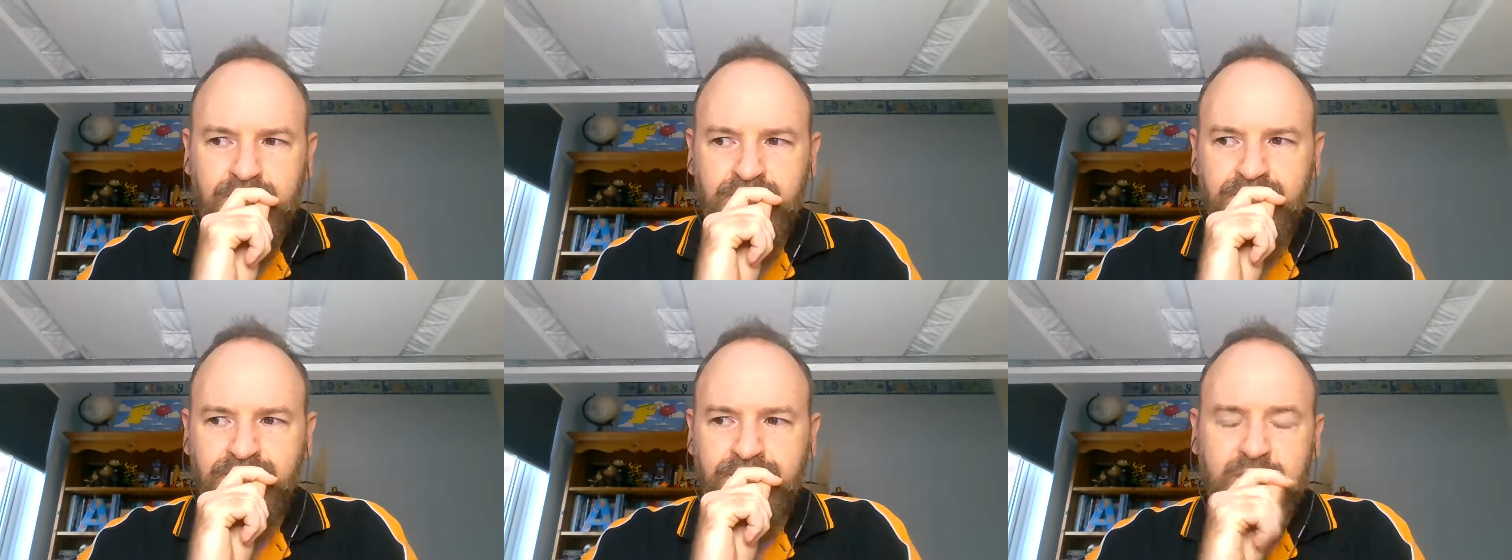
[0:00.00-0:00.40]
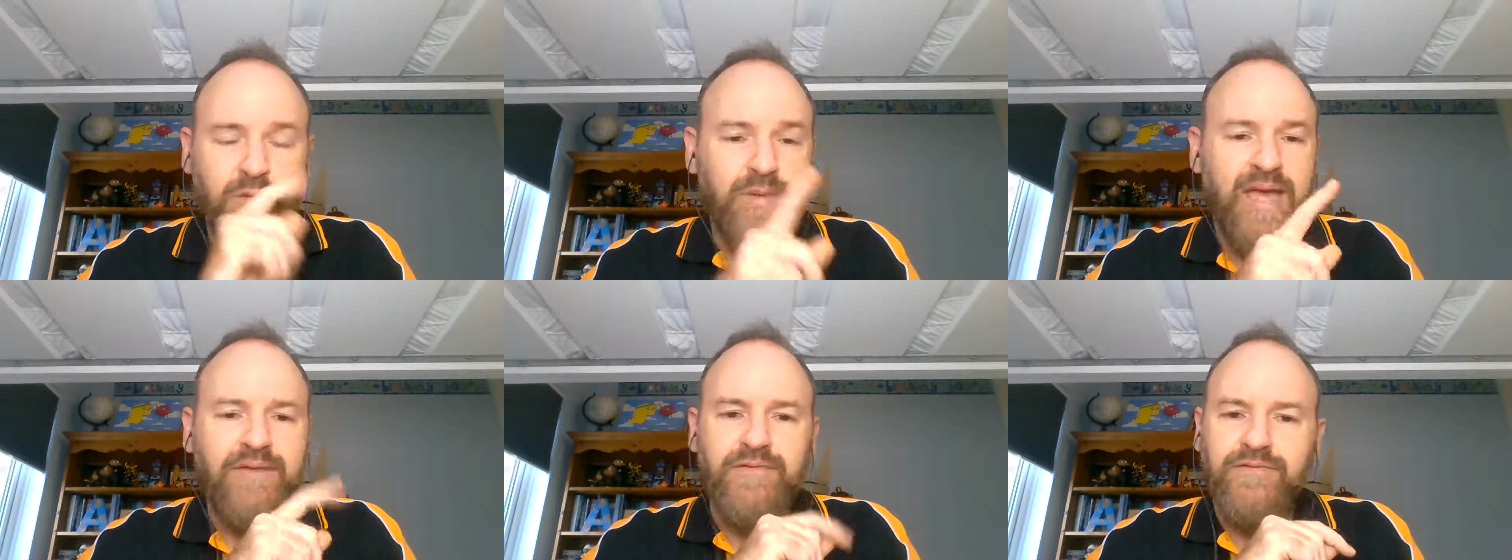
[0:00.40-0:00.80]
You
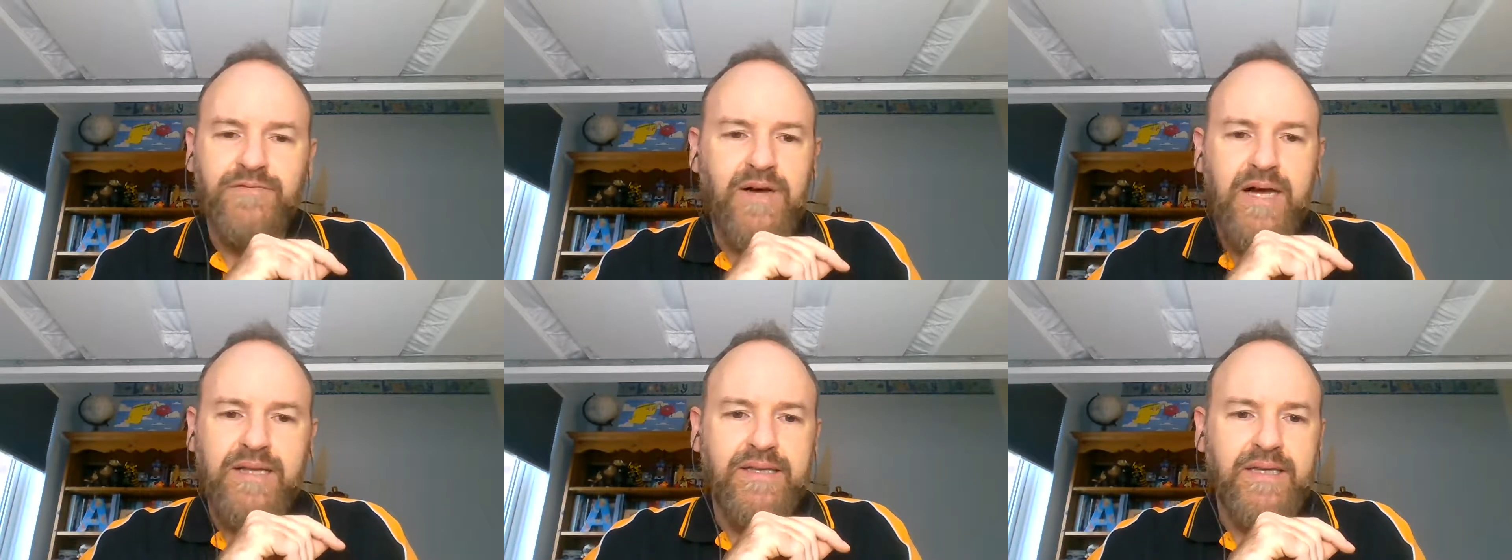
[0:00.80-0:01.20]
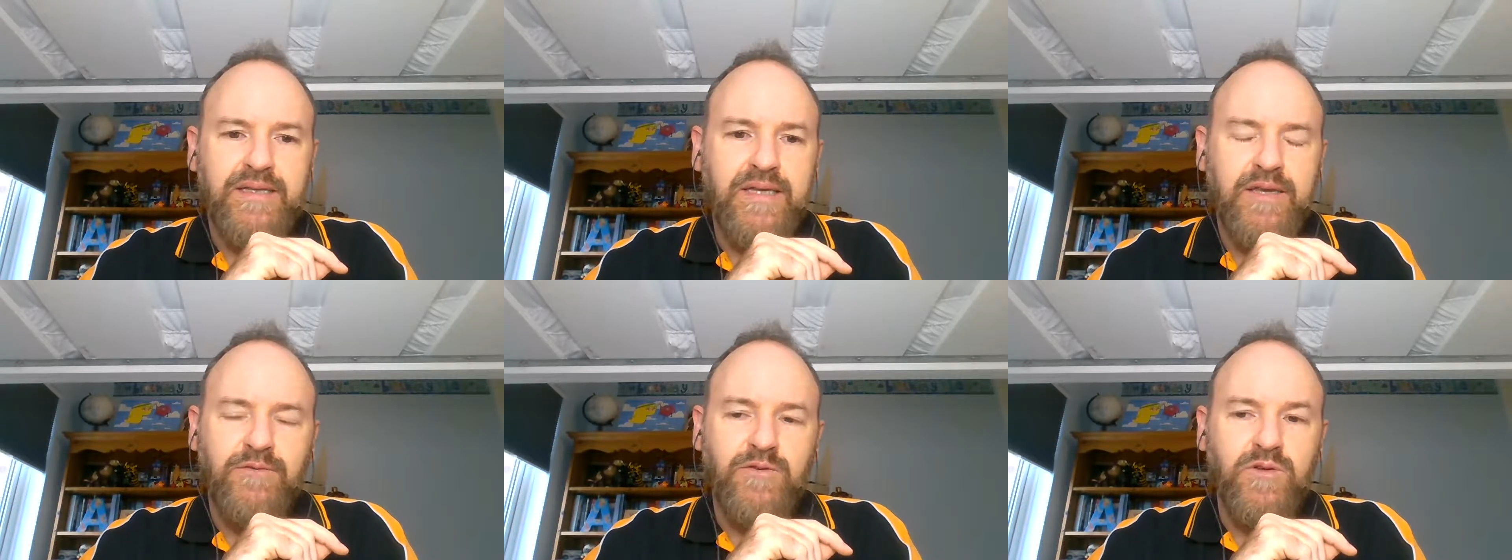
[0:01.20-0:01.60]
may even find that
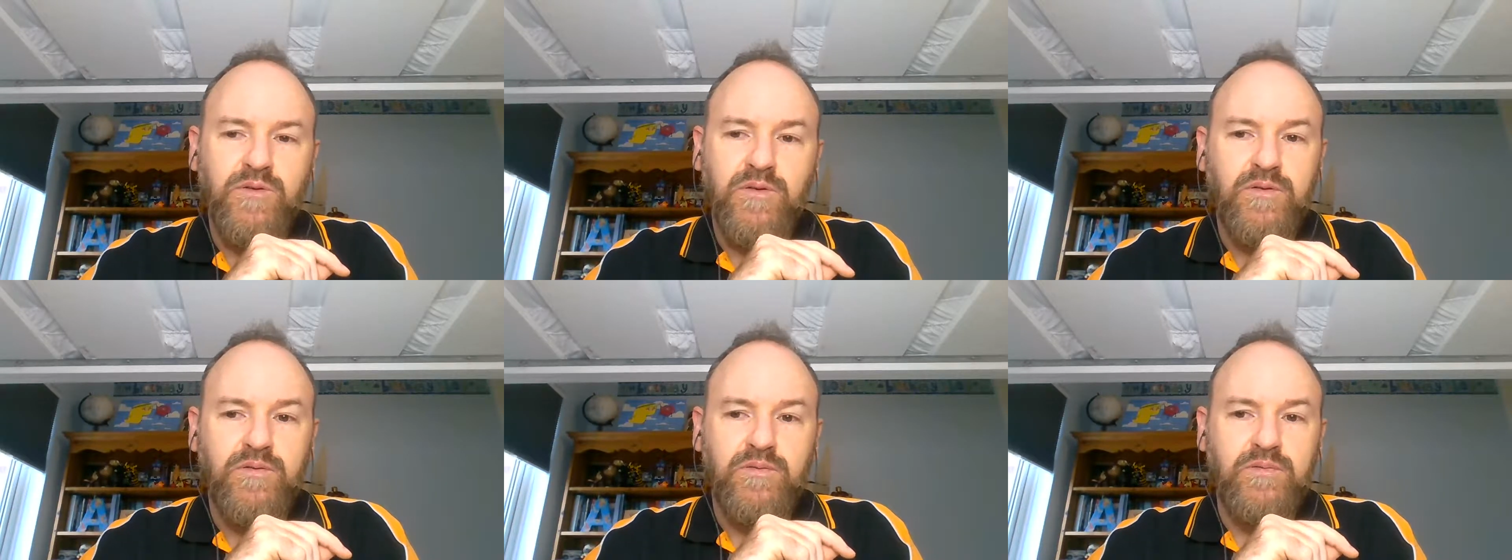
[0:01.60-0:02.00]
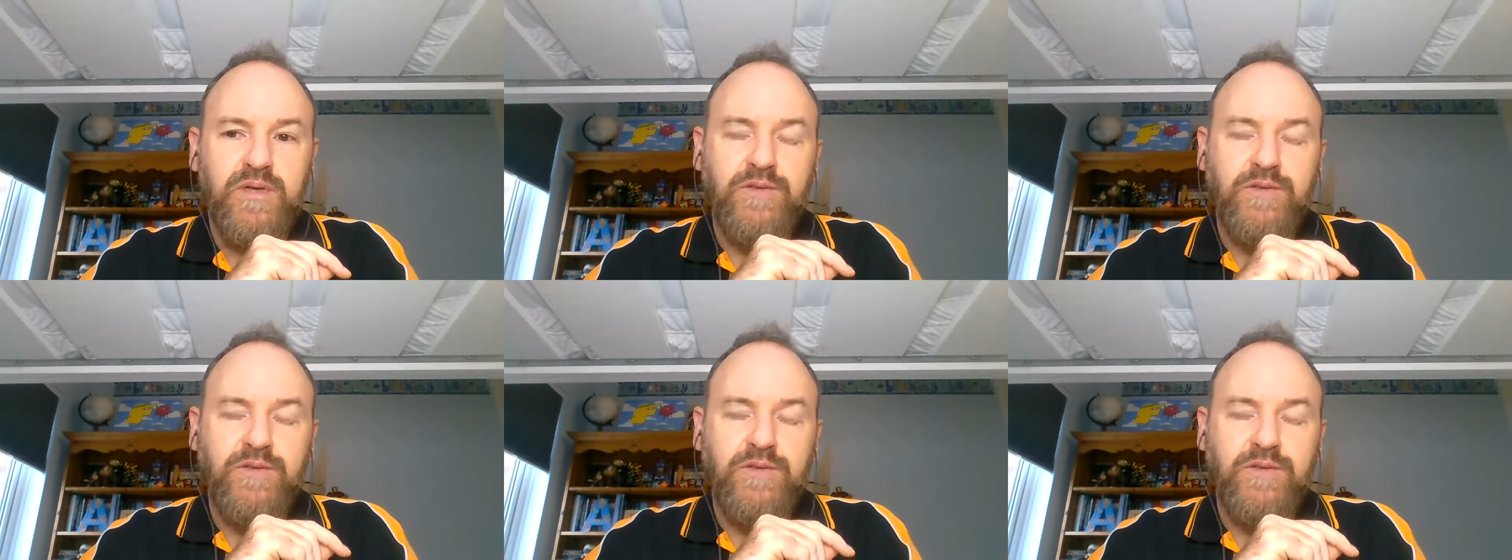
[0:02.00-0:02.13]
if you